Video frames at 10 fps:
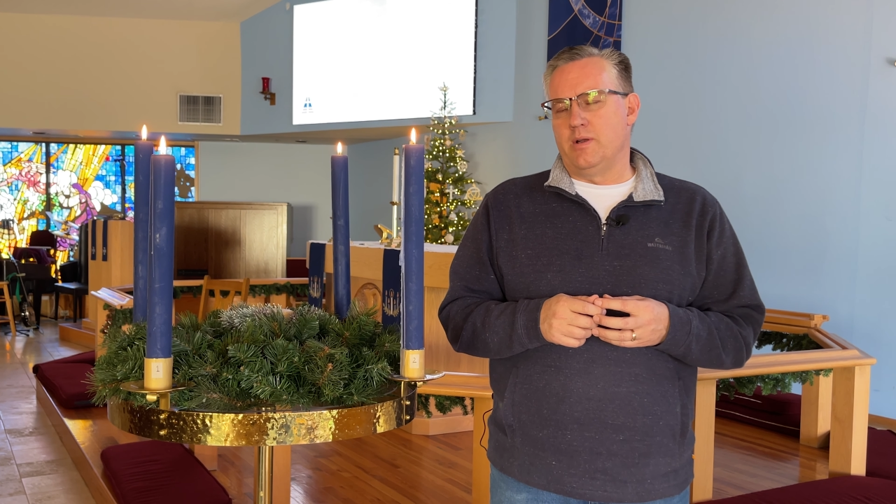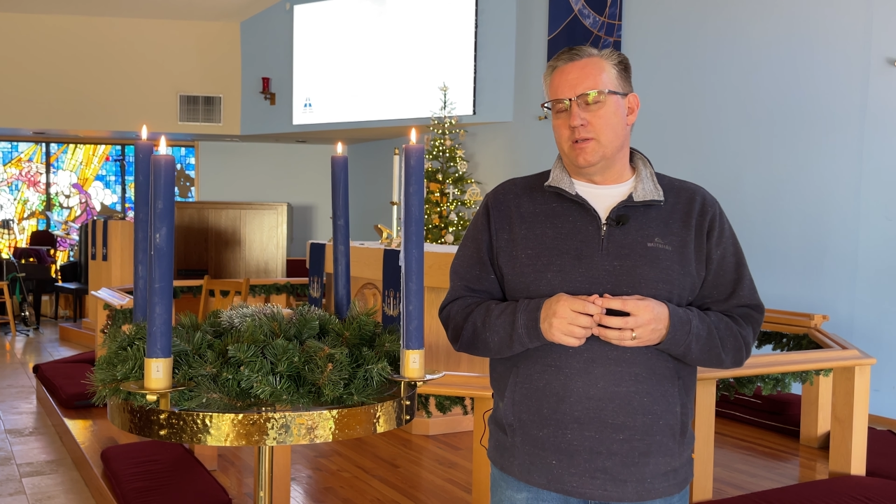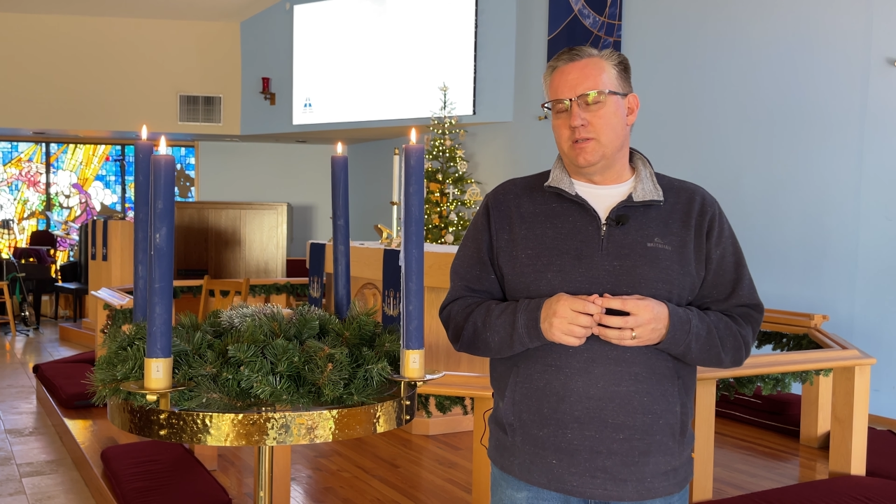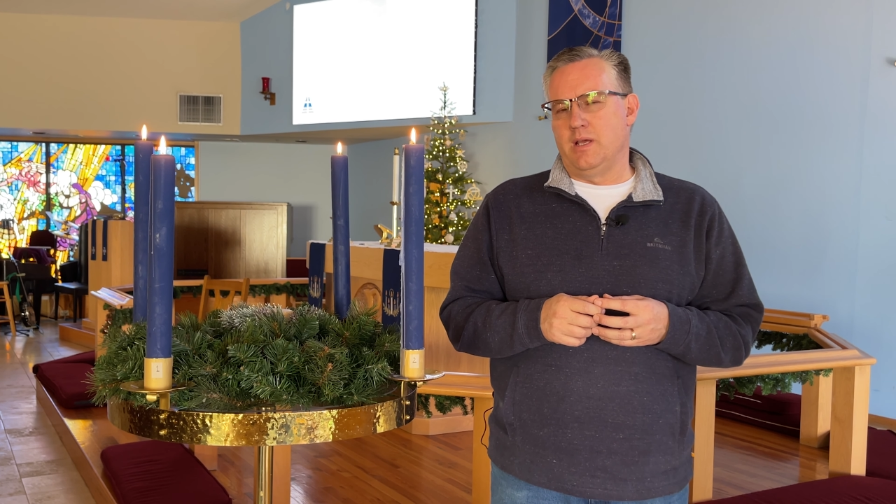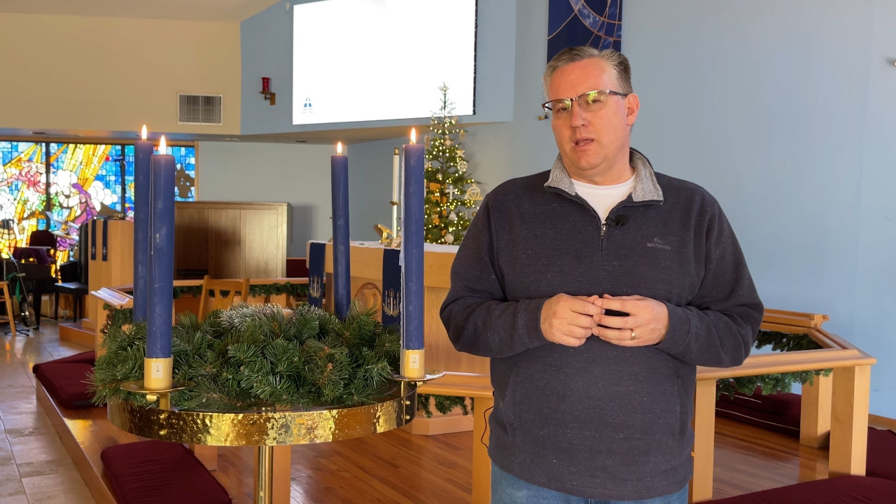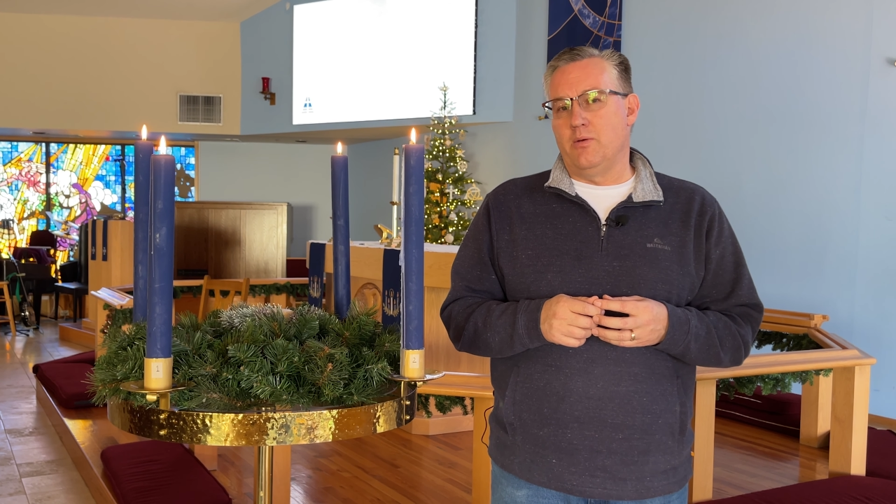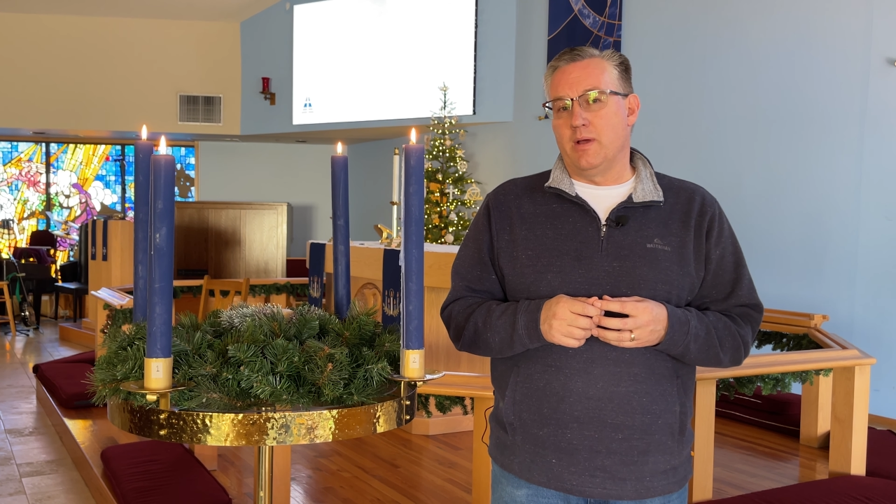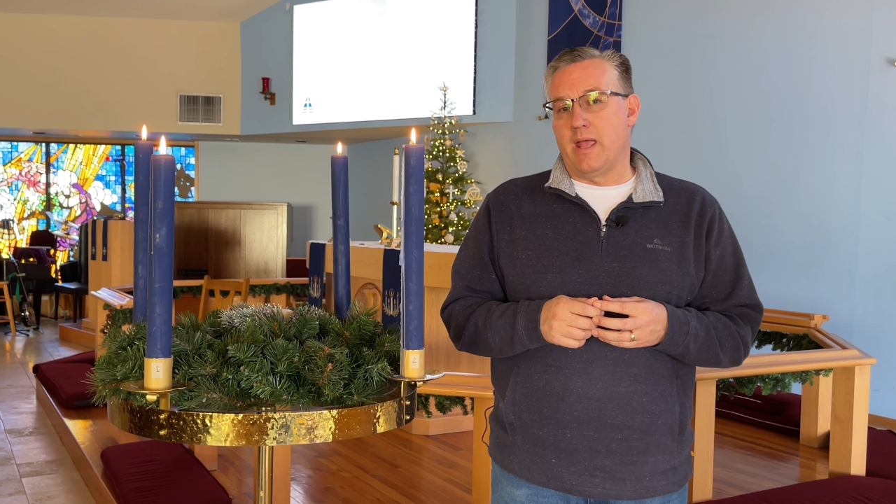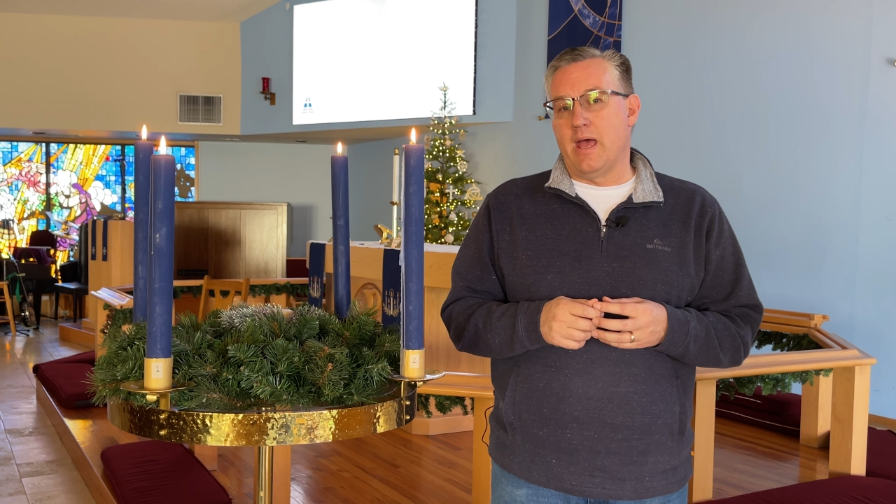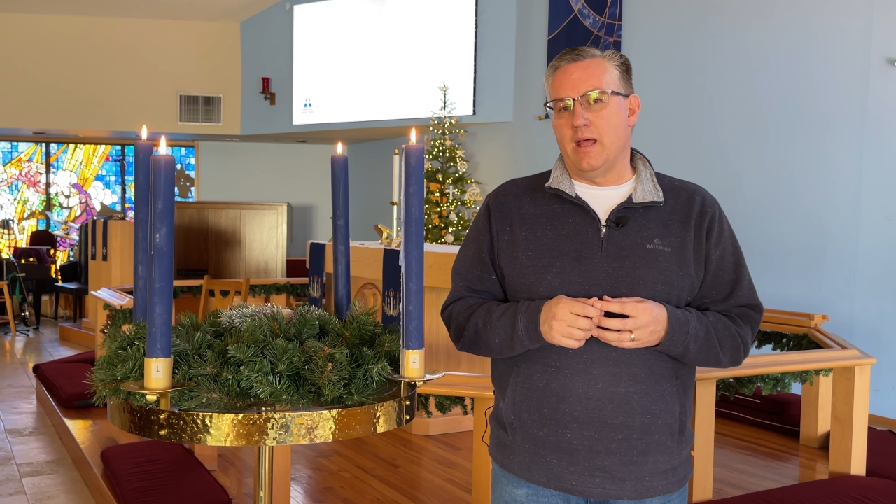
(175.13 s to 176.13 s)
to seeing you
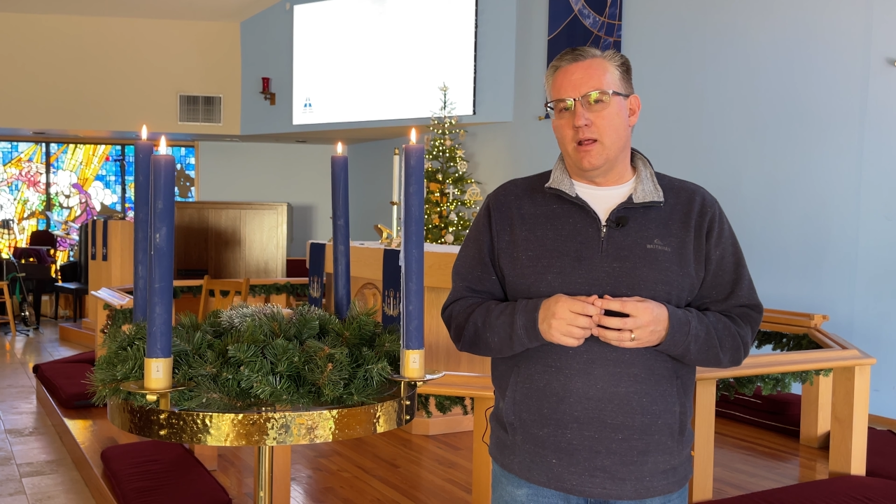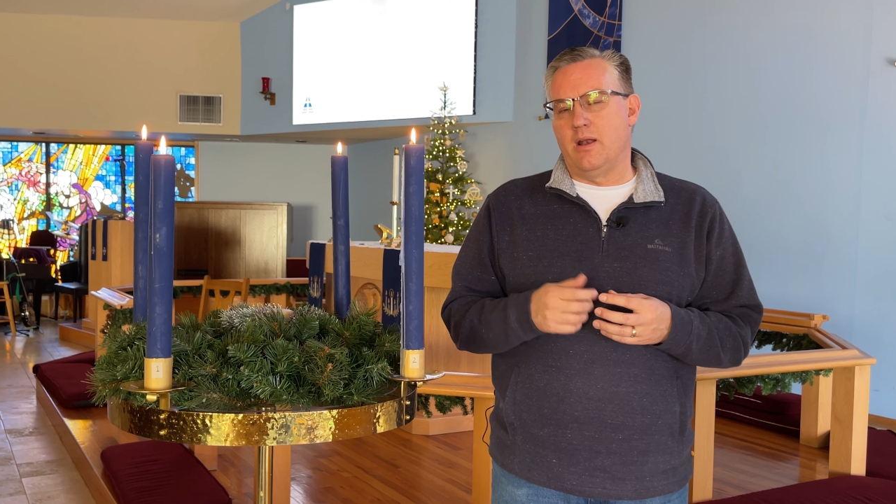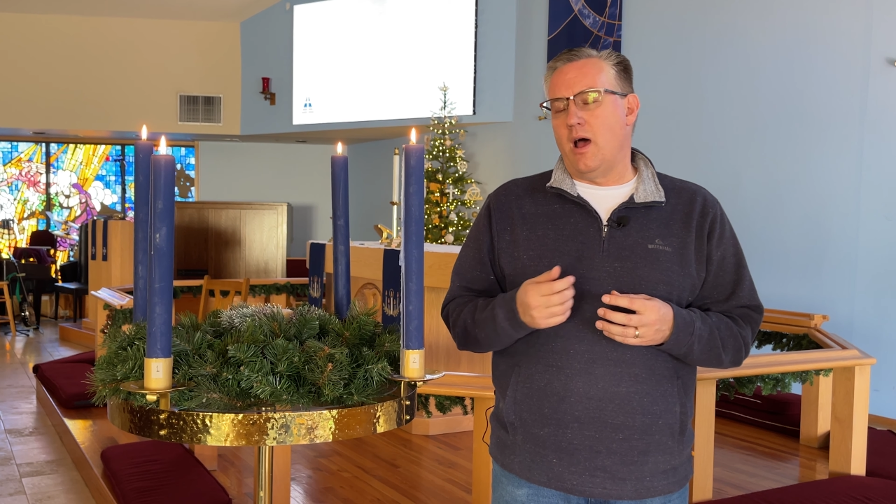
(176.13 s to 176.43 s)
again on a